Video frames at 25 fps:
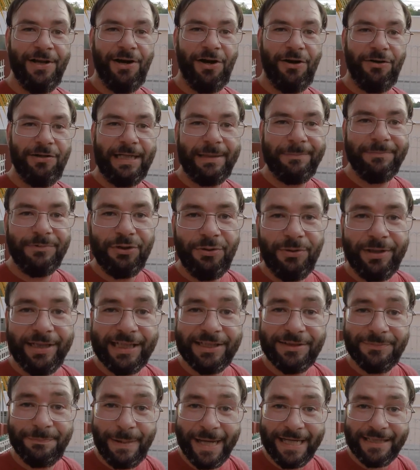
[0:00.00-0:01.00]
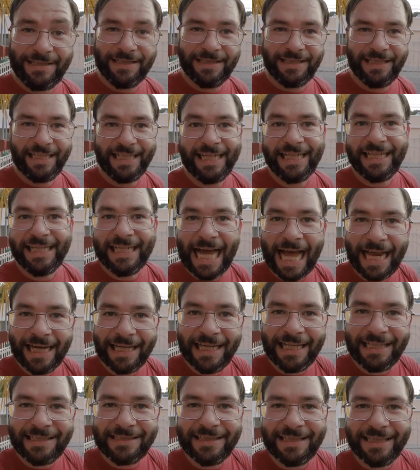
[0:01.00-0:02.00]
All I'm doing is basically not
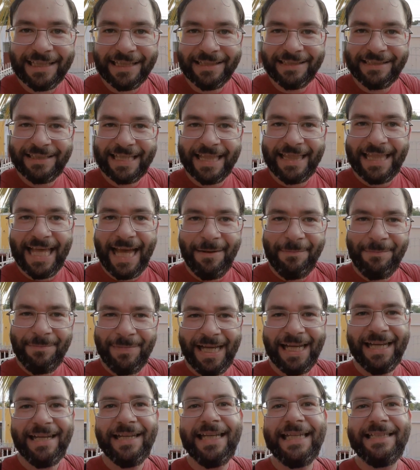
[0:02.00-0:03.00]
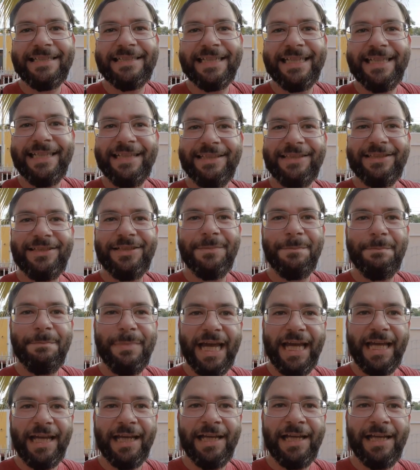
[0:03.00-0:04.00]
listening to them and listening to
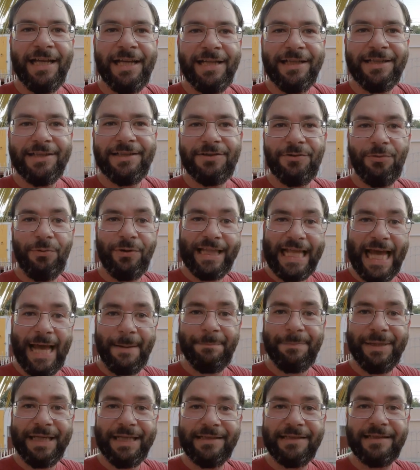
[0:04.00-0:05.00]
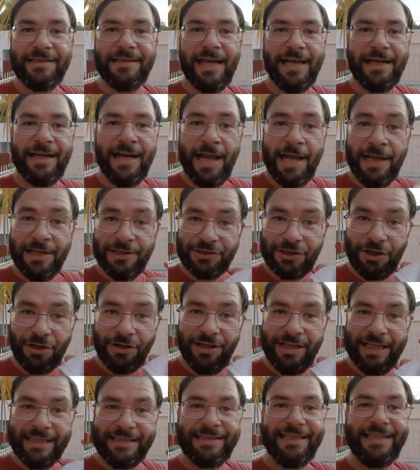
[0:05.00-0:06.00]
me. So with that being said,
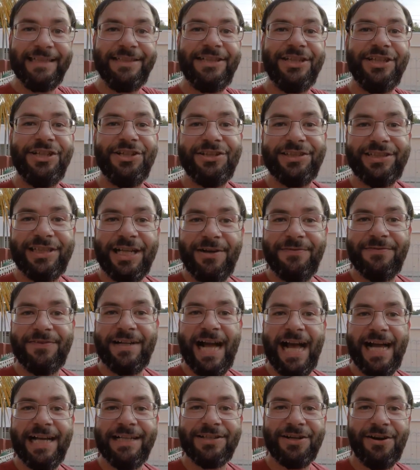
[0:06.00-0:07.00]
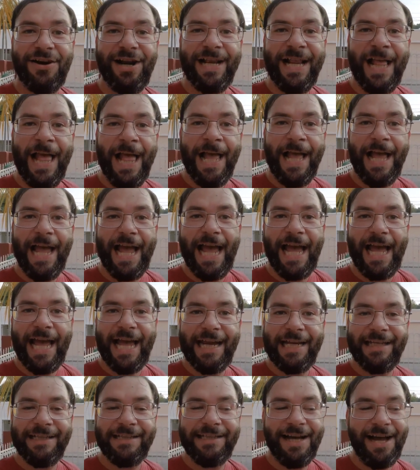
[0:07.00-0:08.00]
start listening to yourself, guys. All right,
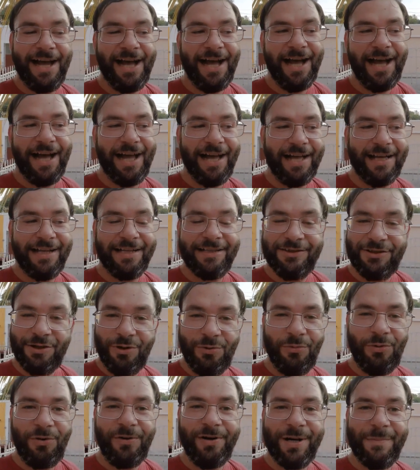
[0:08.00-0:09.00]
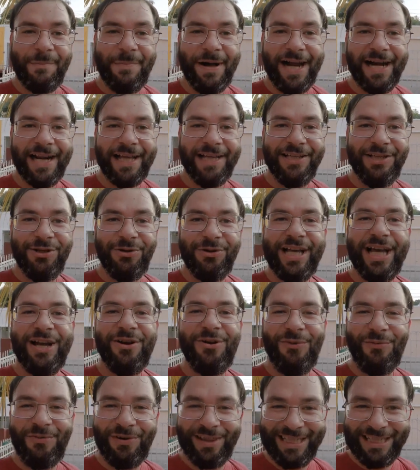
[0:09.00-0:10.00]
and uh, don't worry about it. You'll get
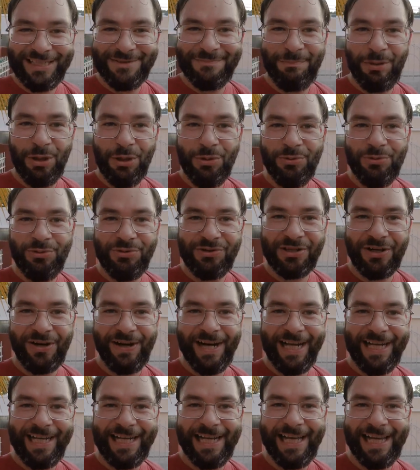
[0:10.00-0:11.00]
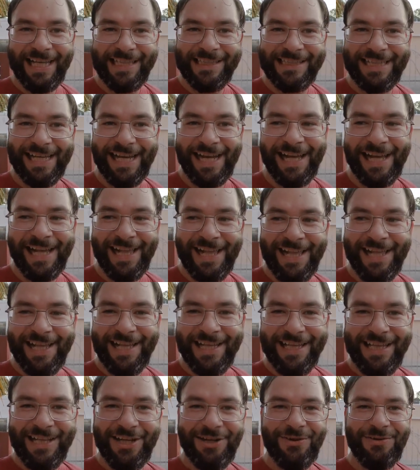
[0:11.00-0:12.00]
over these blues. All right, and. Uh,
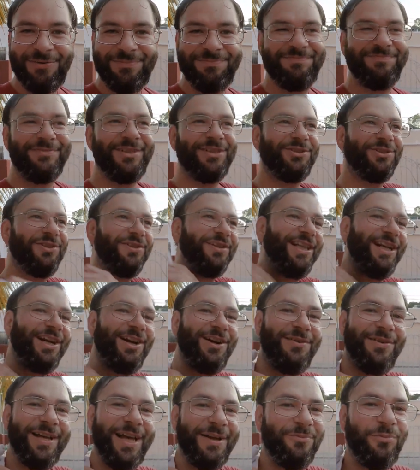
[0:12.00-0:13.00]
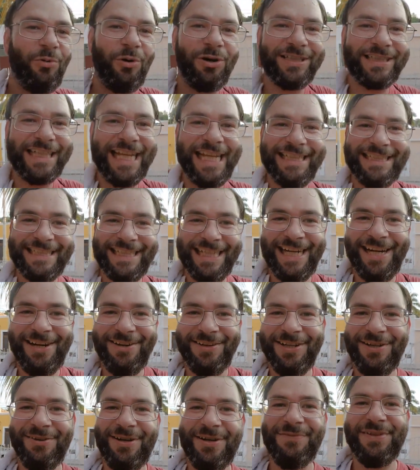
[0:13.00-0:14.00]
you know, there's, you know, in worst case
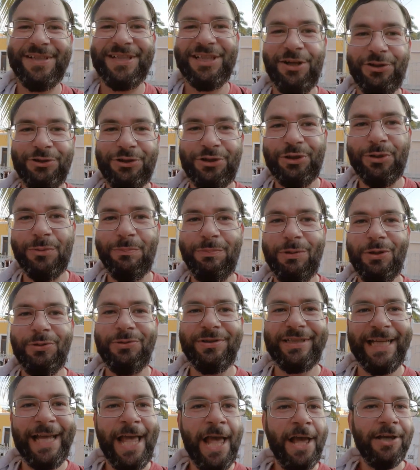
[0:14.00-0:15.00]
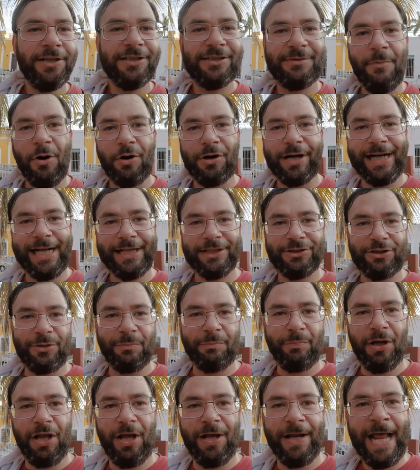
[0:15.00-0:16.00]
scenario, if it's a little too bluesy, smoke an extra
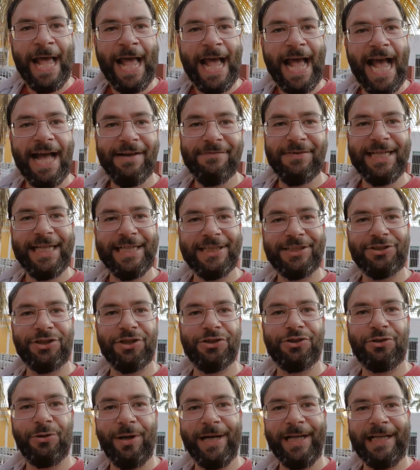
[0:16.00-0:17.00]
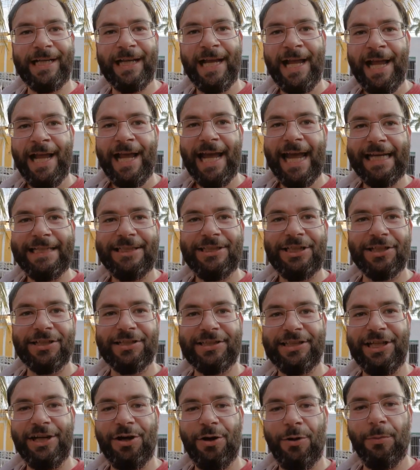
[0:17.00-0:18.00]
blunt, have an extra drink, and
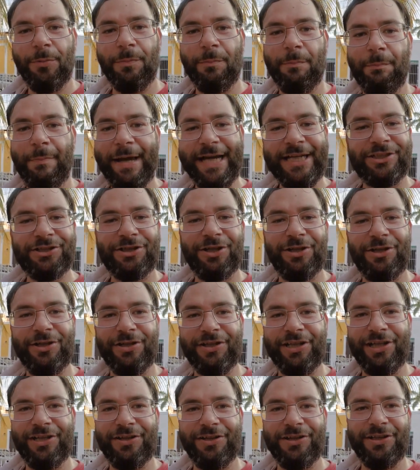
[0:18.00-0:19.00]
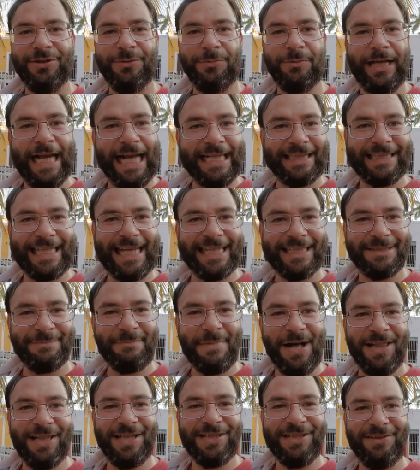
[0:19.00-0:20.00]
just, you know, make sure, you know, you get that
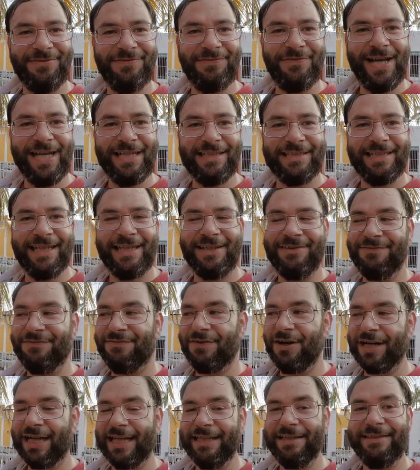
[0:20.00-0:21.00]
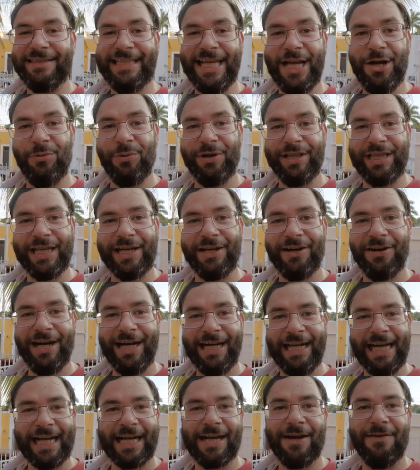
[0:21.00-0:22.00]
smile on your face and fucking deal with it, all
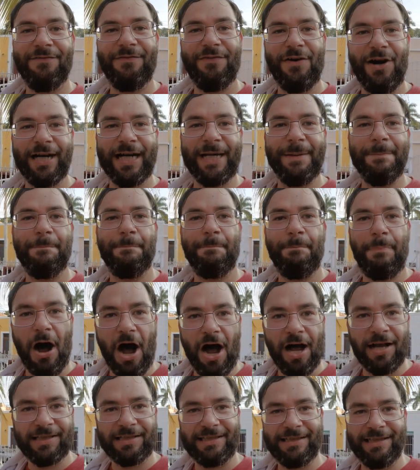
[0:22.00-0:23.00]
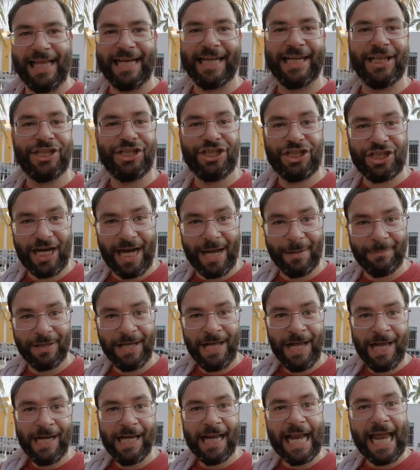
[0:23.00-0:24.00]
right? Like a fucking boss, like a champ,
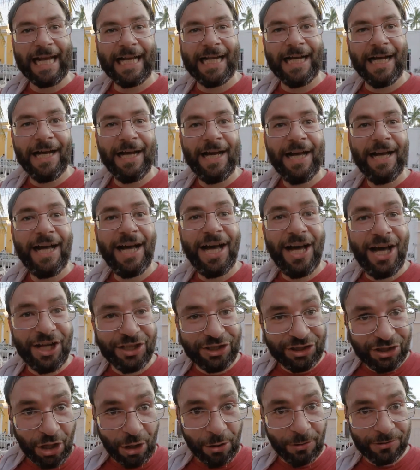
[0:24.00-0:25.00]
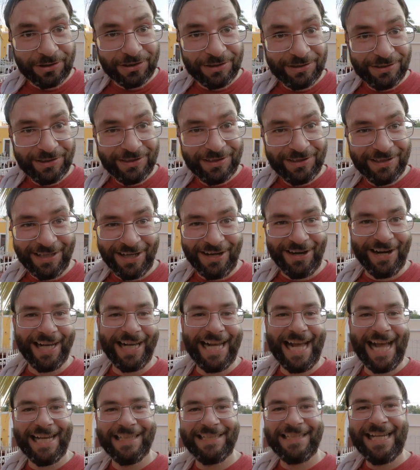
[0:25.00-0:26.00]
like a adult. All
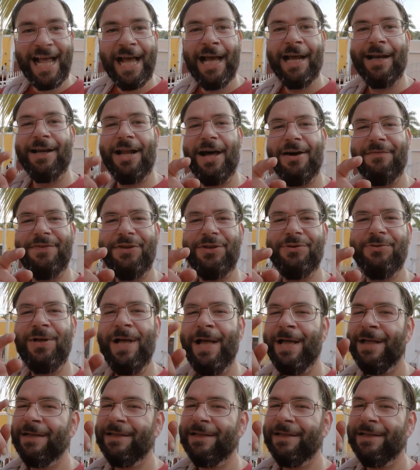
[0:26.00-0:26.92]
right, guys, love you.